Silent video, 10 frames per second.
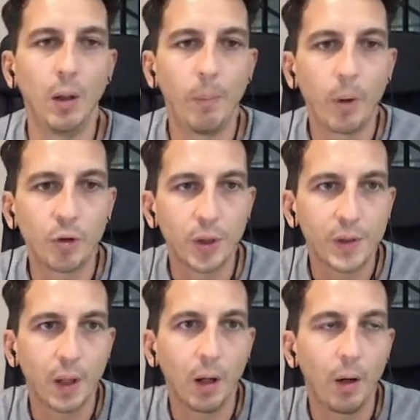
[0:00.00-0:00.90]
projects
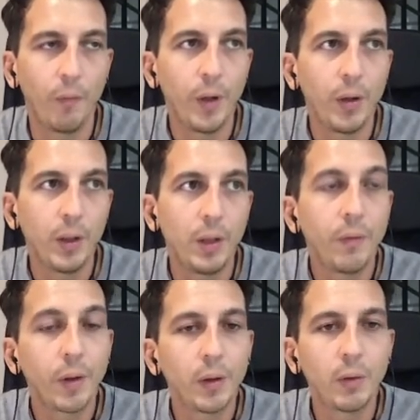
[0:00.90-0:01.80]
are very
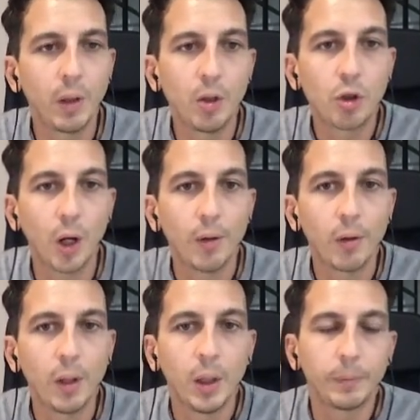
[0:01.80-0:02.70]
different each other,